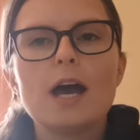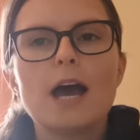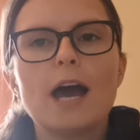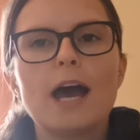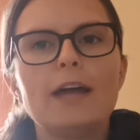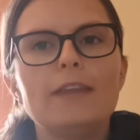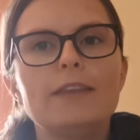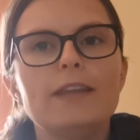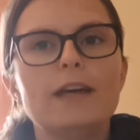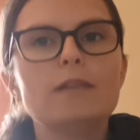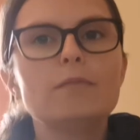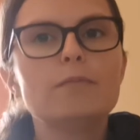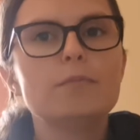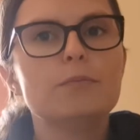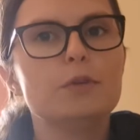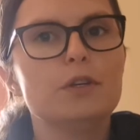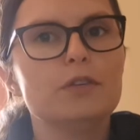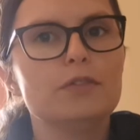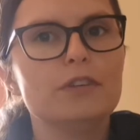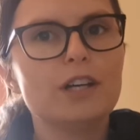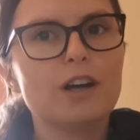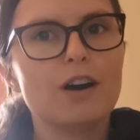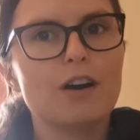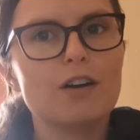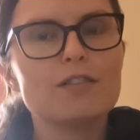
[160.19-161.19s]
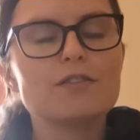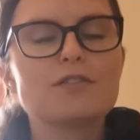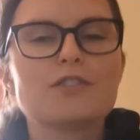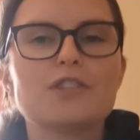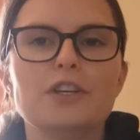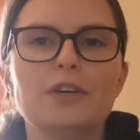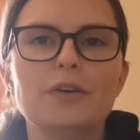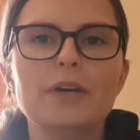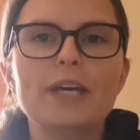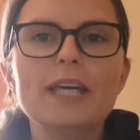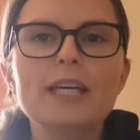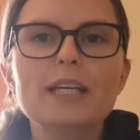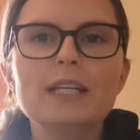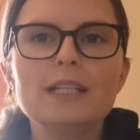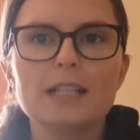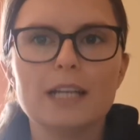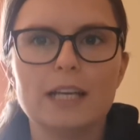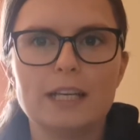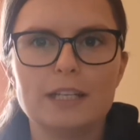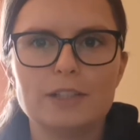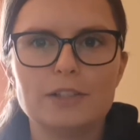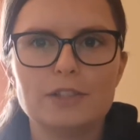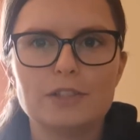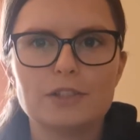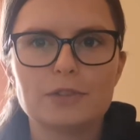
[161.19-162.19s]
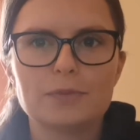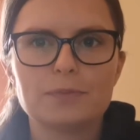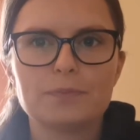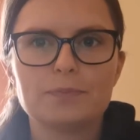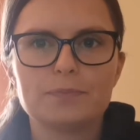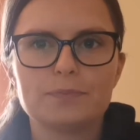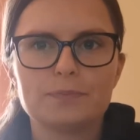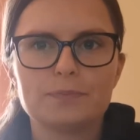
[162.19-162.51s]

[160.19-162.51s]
And then moving on to English.